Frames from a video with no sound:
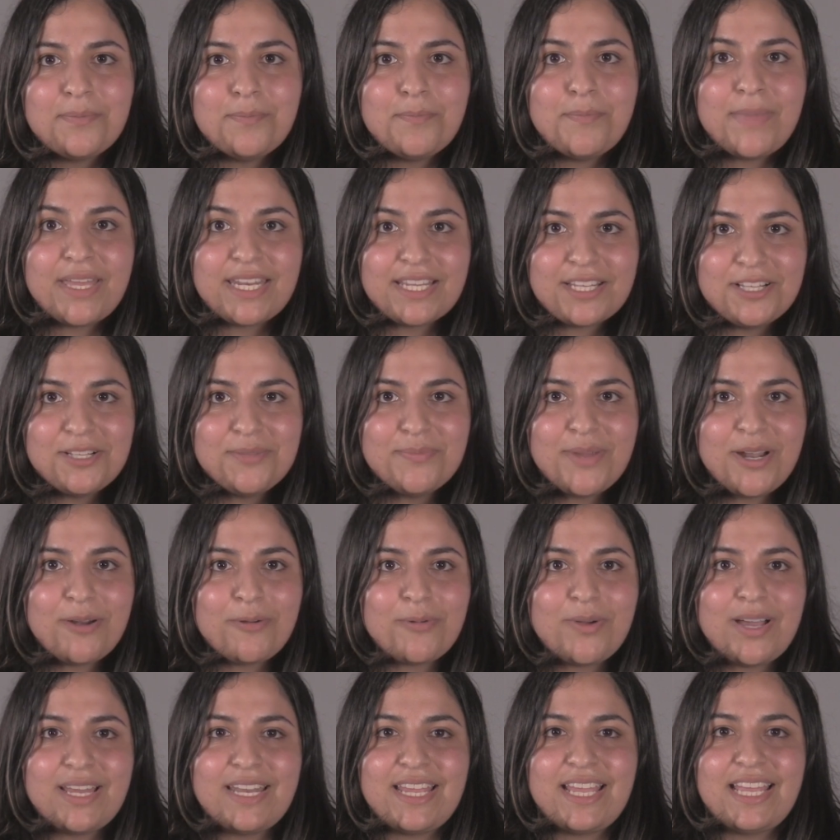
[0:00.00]
Medical
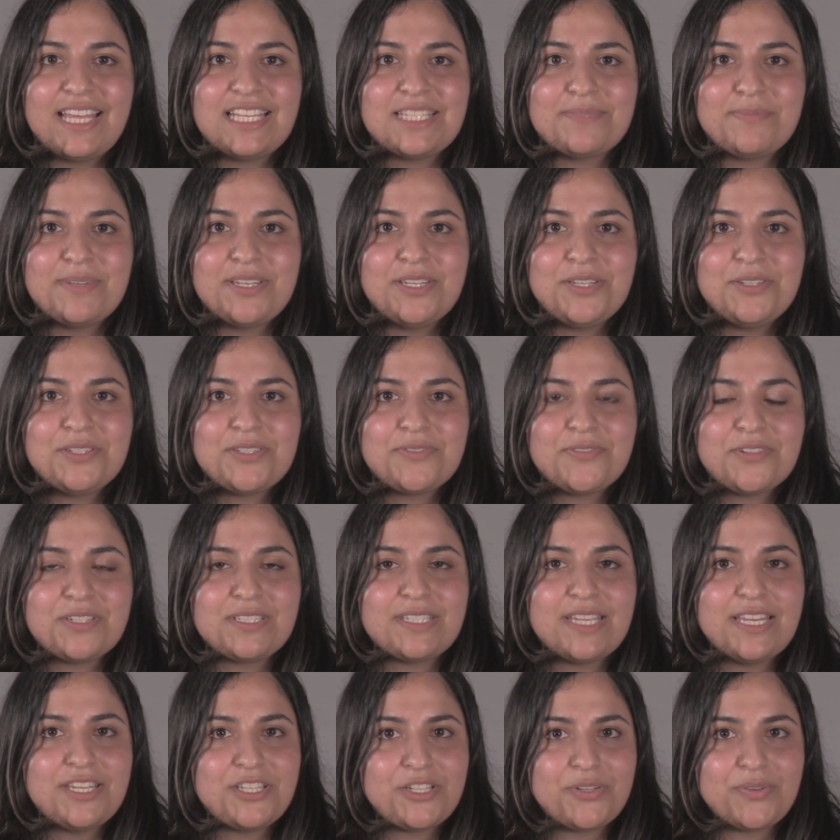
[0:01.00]
marijuana has been used for
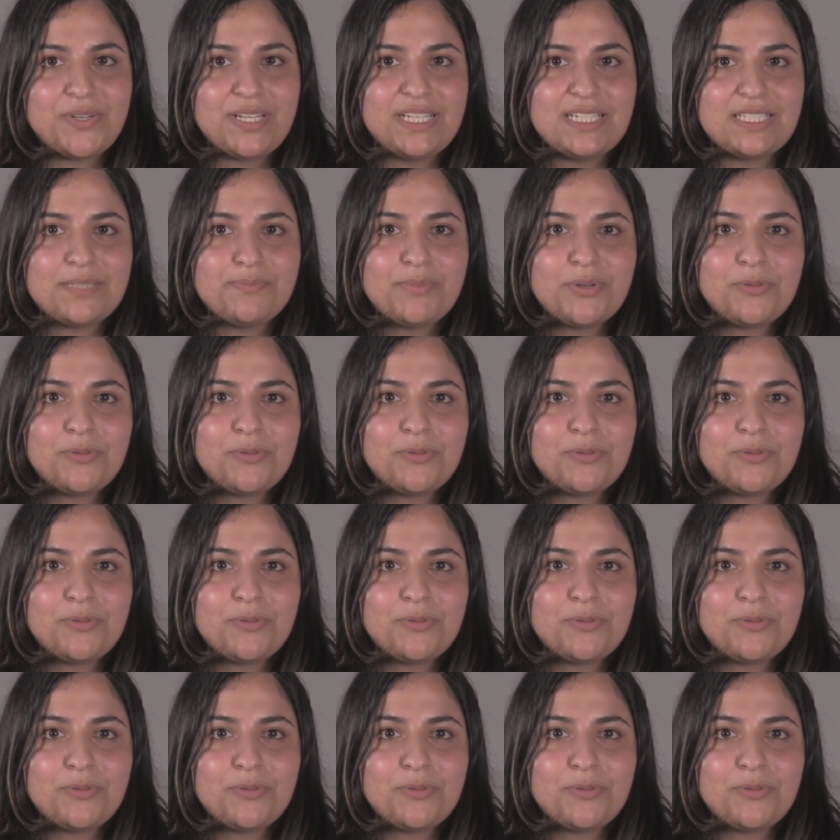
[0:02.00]
centuries,